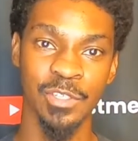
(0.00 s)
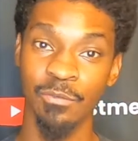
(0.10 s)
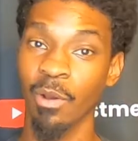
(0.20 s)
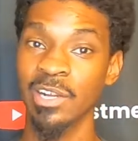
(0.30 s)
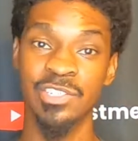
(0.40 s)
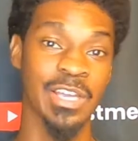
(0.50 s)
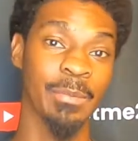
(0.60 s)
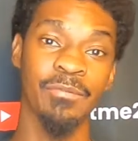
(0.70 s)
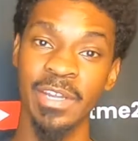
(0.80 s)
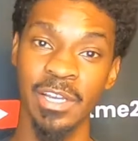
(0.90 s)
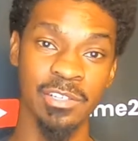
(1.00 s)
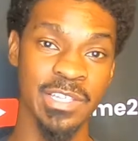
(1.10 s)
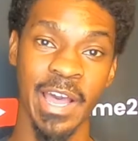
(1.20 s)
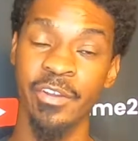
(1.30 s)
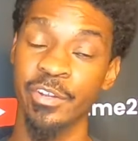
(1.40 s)
You've watched a couple of
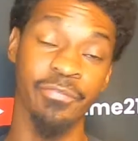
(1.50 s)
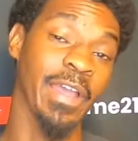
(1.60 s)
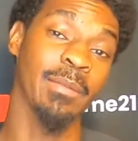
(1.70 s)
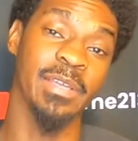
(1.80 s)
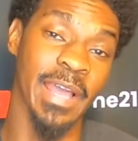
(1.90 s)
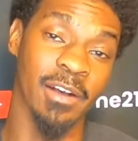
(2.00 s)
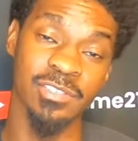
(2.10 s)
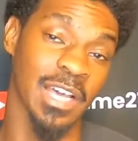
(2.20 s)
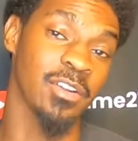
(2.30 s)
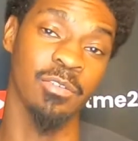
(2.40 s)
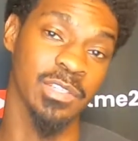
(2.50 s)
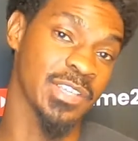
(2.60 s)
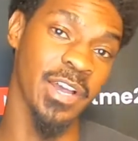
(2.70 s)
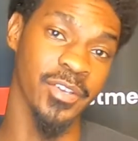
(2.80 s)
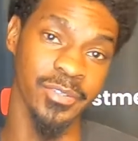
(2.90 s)
videos now. You're family now, so I don't know what to
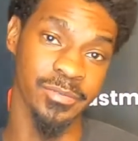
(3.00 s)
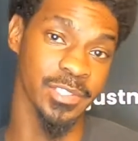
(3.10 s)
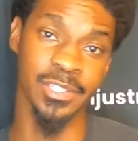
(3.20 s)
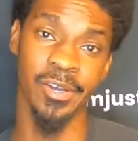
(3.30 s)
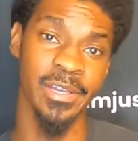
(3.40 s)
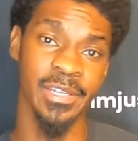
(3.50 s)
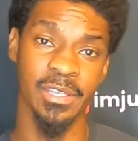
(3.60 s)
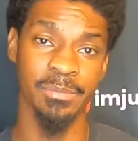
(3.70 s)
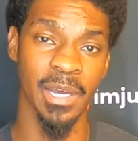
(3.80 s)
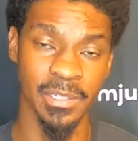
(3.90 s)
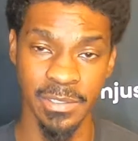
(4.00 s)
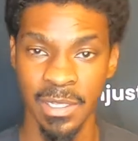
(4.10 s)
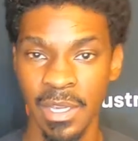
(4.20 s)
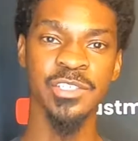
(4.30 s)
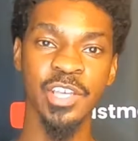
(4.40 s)
tell you. Just go ahead and hit the button.
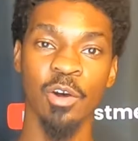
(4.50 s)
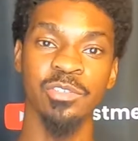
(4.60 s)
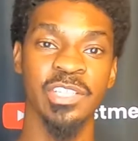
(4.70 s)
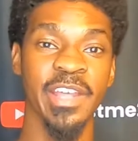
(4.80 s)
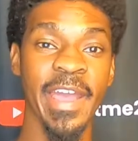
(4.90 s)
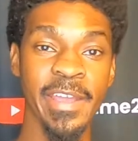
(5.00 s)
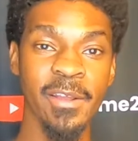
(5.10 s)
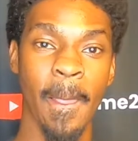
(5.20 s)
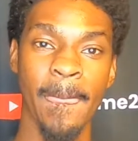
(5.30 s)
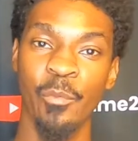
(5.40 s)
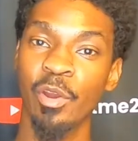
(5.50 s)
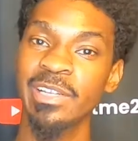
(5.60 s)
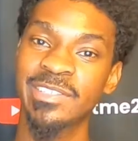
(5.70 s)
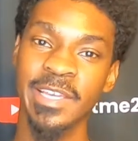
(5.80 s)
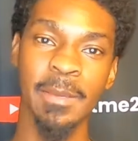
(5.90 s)
So today, we're
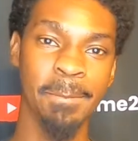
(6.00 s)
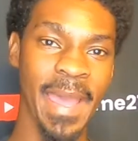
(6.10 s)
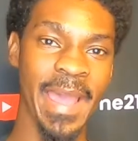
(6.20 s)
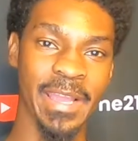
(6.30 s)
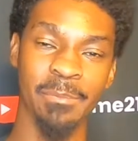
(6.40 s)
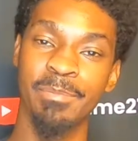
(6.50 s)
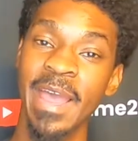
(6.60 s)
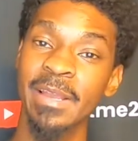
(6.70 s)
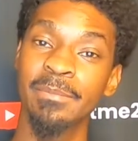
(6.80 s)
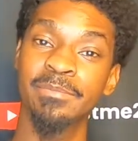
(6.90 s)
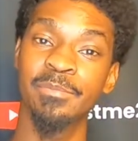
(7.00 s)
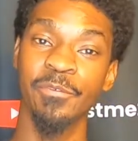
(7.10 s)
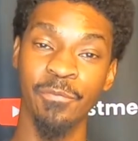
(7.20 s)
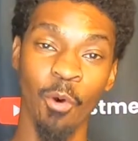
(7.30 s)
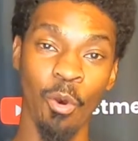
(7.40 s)
going to take it back
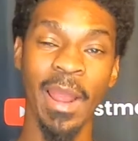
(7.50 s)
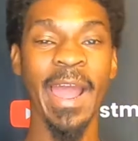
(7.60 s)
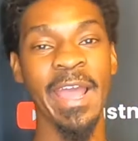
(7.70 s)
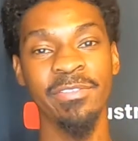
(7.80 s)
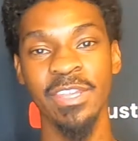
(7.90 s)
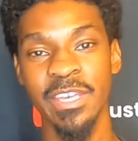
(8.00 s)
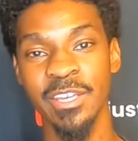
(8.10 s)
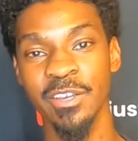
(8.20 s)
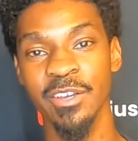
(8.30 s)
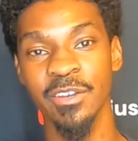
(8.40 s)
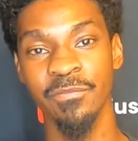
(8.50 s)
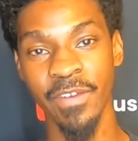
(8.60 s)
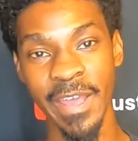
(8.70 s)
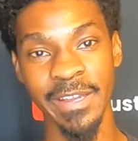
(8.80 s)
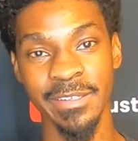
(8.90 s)
before I had the
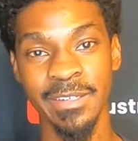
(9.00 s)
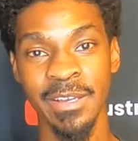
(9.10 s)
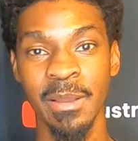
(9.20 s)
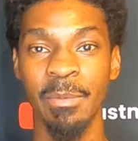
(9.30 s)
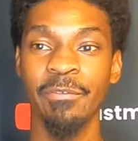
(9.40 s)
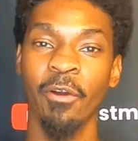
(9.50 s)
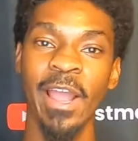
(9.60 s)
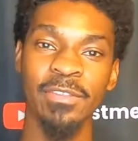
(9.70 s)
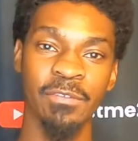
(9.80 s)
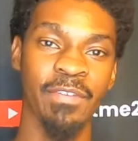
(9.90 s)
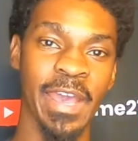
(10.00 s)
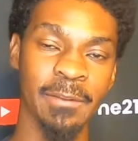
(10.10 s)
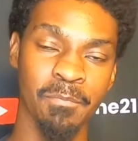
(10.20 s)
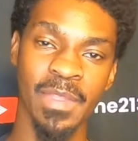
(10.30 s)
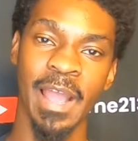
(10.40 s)
vet. Before I had the
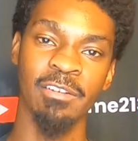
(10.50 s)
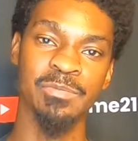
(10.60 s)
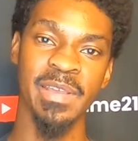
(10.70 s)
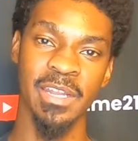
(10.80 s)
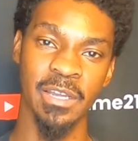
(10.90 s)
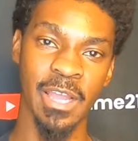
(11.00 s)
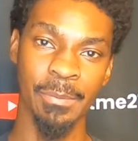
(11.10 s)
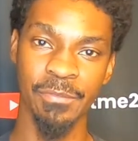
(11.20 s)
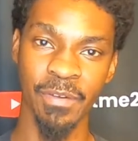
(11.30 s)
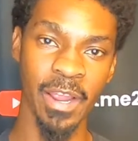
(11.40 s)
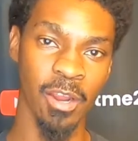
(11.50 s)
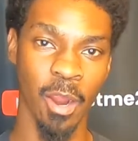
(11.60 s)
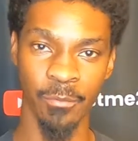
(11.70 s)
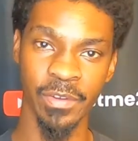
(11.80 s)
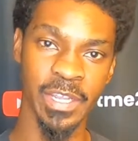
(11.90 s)
vet, I was making a couple of
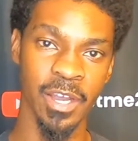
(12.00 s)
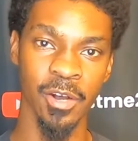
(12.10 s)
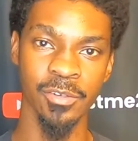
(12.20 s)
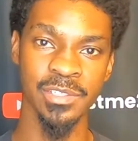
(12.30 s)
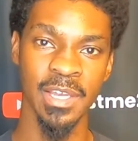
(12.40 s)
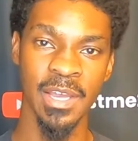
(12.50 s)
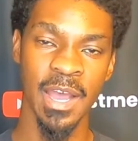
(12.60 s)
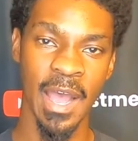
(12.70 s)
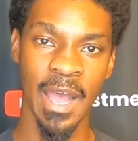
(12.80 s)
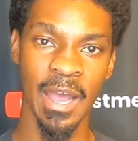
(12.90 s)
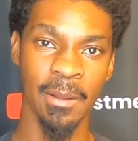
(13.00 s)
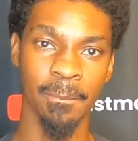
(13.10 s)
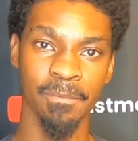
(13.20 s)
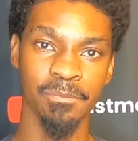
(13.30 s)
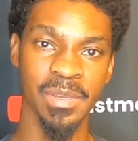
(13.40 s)
firearm videos
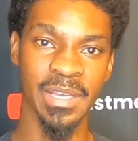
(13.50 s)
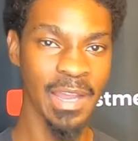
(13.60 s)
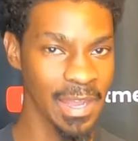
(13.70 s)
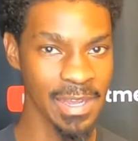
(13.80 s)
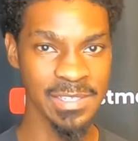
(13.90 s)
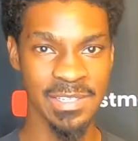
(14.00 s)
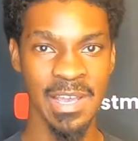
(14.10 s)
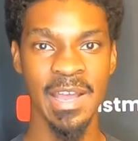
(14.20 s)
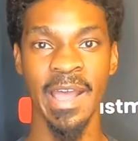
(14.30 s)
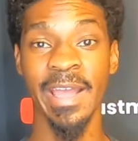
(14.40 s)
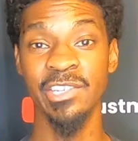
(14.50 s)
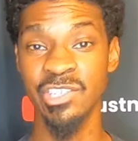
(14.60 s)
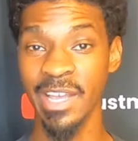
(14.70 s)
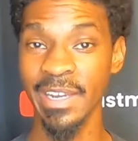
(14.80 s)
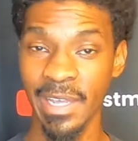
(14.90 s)
because I had
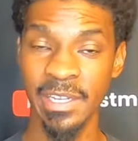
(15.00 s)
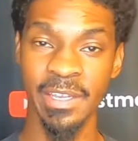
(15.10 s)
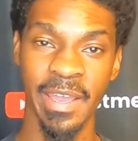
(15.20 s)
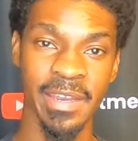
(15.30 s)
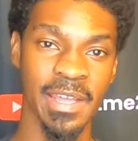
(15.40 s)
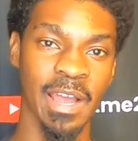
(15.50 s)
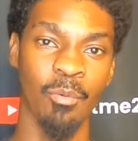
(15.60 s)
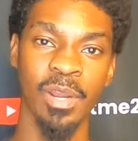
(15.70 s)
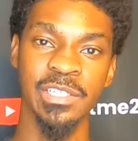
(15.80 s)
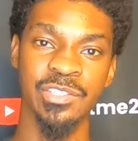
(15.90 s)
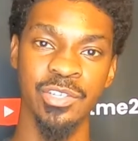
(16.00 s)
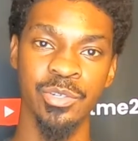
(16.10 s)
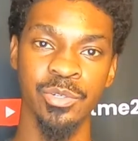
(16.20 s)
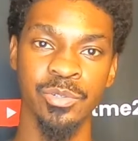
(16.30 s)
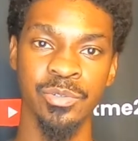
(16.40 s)
just gotten out of debt and I
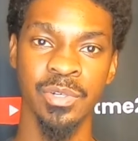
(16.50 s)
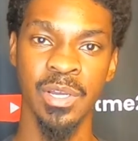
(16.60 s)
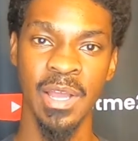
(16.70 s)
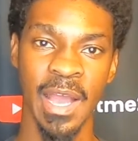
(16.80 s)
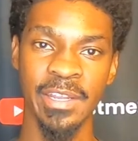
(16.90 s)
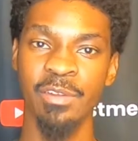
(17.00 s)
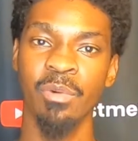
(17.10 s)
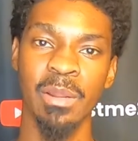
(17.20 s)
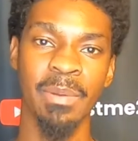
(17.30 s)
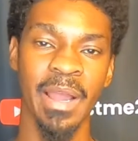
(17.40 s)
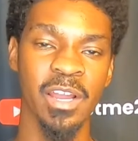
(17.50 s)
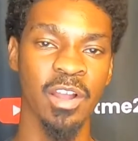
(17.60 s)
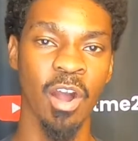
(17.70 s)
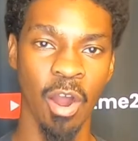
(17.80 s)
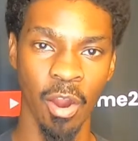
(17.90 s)
didn't want to buy a
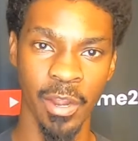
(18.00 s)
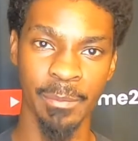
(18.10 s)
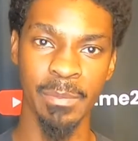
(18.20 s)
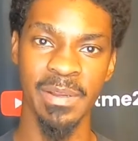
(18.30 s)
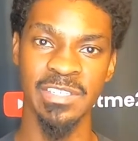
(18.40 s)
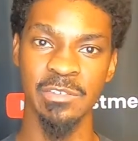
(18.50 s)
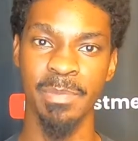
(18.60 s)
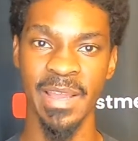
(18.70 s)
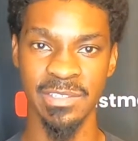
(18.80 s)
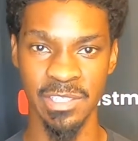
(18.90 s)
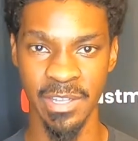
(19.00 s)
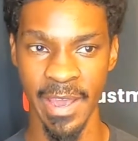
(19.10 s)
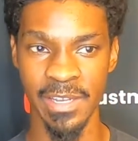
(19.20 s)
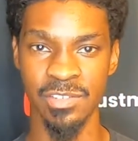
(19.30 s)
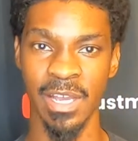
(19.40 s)
car and put myself back into
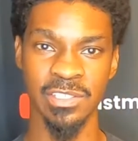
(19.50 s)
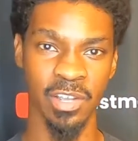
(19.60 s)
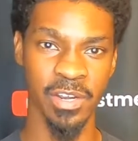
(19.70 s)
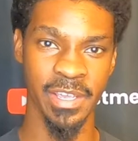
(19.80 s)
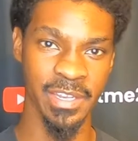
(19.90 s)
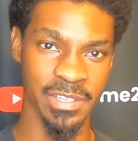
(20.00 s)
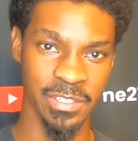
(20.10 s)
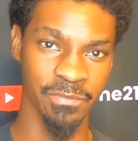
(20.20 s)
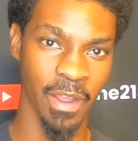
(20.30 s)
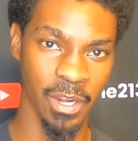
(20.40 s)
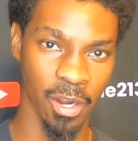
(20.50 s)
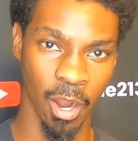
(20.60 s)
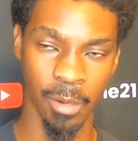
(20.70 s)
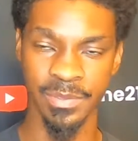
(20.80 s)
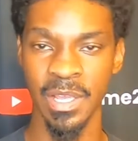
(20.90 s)
debt. So I started getting into
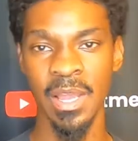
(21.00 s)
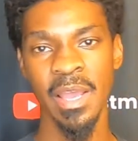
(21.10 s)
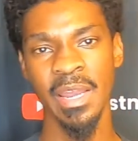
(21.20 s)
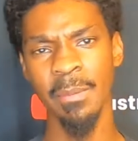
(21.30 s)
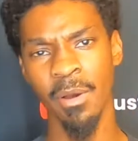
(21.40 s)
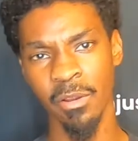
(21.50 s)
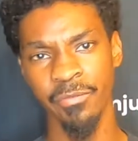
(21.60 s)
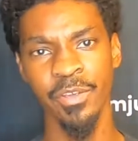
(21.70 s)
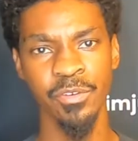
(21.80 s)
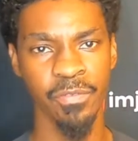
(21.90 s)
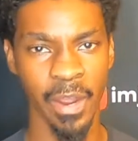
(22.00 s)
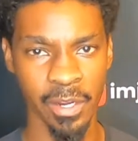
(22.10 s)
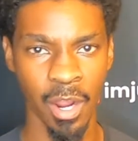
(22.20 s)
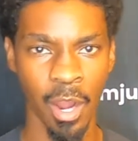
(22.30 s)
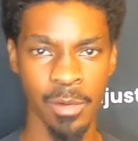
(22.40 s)
firearms and I bought a few
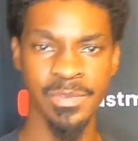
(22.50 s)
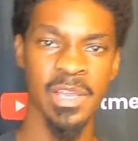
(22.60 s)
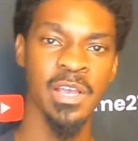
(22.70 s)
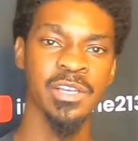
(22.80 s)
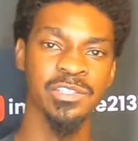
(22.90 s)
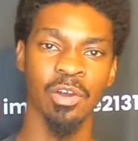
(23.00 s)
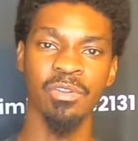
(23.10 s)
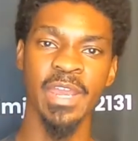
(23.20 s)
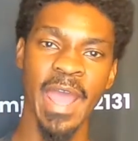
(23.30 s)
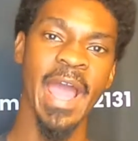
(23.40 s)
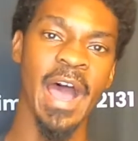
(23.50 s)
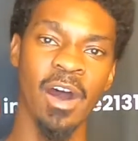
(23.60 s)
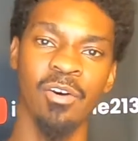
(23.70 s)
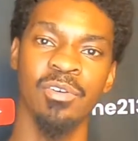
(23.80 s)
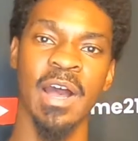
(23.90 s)
firearms. So
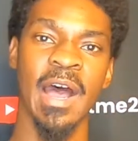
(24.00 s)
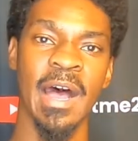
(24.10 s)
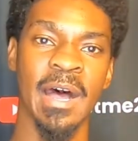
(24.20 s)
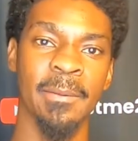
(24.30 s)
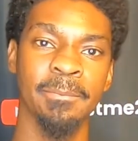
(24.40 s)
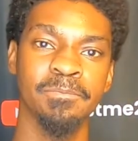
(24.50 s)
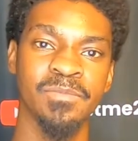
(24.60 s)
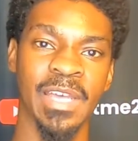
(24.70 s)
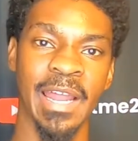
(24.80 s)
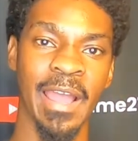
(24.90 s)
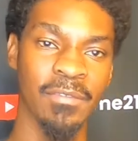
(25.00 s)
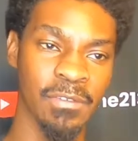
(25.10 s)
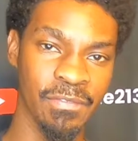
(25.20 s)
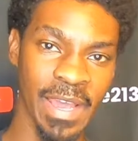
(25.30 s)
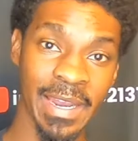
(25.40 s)
now that I have
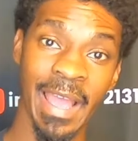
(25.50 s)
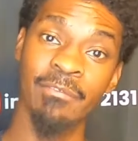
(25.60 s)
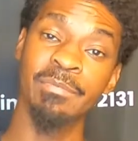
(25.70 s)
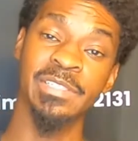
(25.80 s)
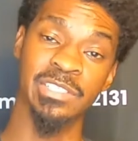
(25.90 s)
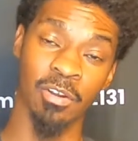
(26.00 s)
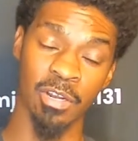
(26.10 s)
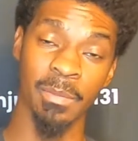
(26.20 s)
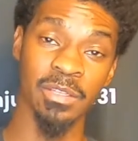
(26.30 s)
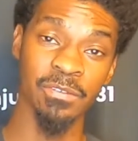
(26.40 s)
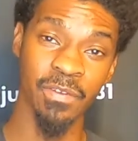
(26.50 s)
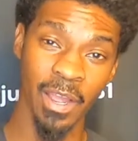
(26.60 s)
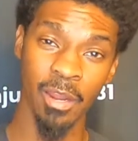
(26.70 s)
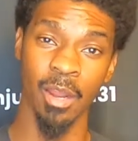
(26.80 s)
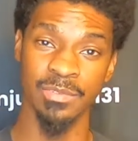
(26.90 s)
the vet, I haven't been talking about the
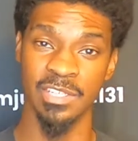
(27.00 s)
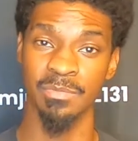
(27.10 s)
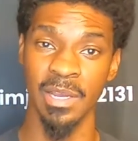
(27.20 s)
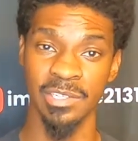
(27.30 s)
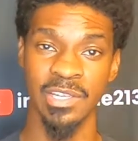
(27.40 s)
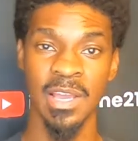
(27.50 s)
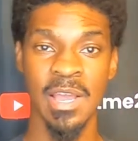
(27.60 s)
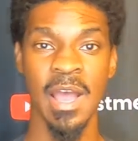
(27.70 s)
firearms as much.